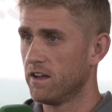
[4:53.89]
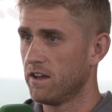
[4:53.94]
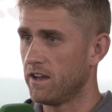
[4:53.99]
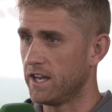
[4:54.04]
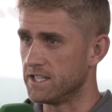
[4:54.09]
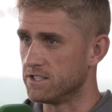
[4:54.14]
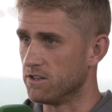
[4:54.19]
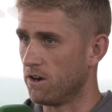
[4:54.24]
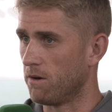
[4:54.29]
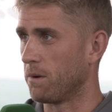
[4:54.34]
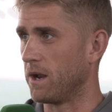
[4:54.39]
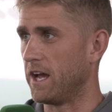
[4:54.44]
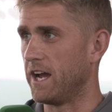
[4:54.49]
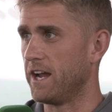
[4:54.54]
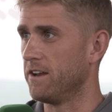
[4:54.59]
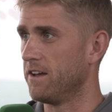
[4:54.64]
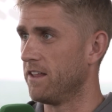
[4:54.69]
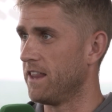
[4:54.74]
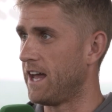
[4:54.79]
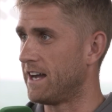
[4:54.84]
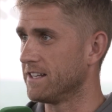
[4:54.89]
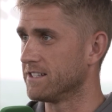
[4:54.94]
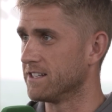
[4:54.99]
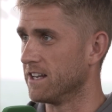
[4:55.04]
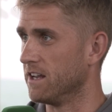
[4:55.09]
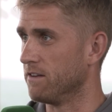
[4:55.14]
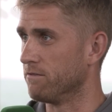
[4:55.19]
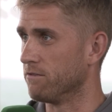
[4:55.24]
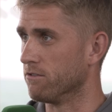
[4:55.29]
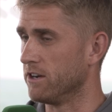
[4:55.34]
he's not playing at that
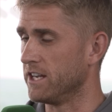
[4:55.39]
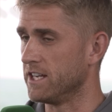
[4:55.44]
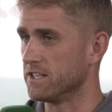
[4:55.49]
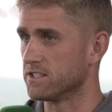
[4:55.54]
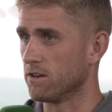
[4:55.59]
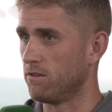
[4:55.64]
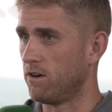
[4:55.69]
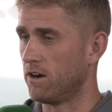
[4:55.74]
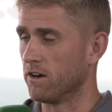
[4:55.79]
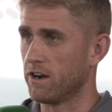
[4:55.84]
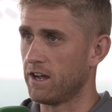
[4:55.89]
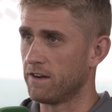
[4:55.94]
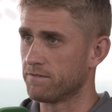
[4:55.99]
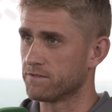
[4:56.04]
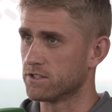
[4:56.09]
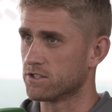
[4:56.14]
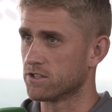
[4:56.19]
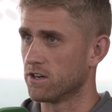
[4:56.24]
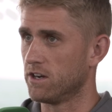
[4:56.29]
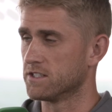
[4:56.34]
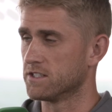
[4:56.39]
delivery, so I'm going to have to try